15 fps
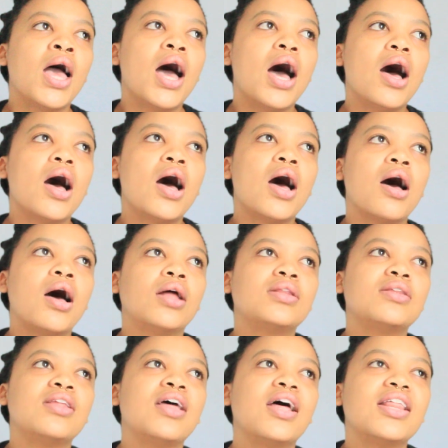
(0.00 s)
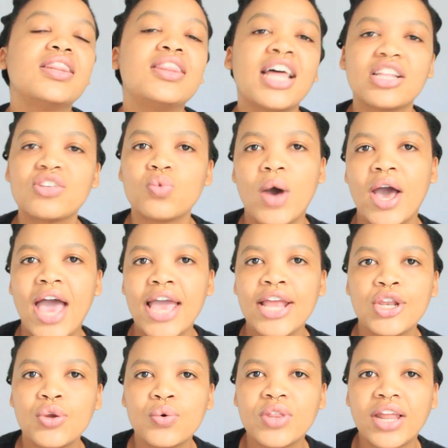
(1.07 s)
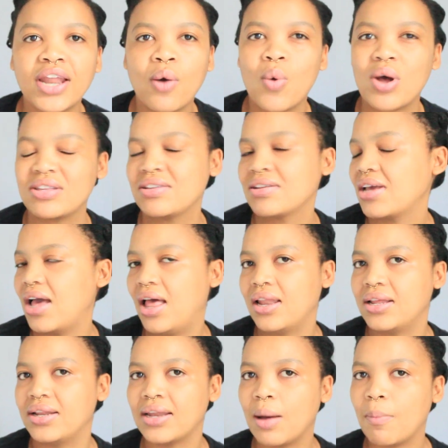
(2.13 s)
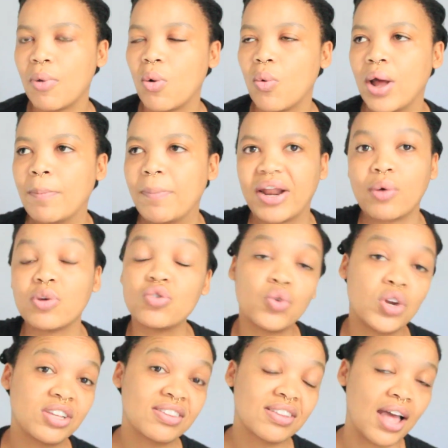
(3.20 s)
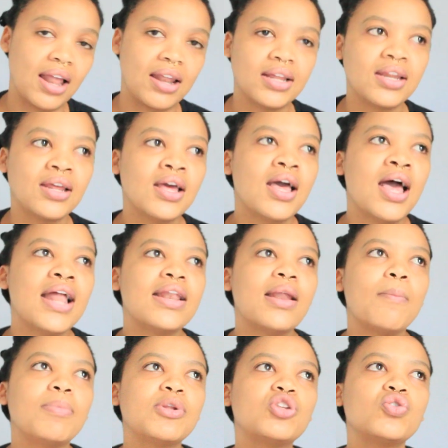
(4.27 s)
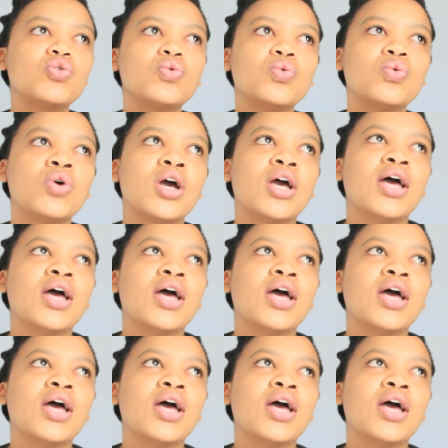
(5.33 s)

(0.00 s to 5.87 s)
Uh, that's why I knew that I wasn't colored, number one, but I was raised colored. Number two,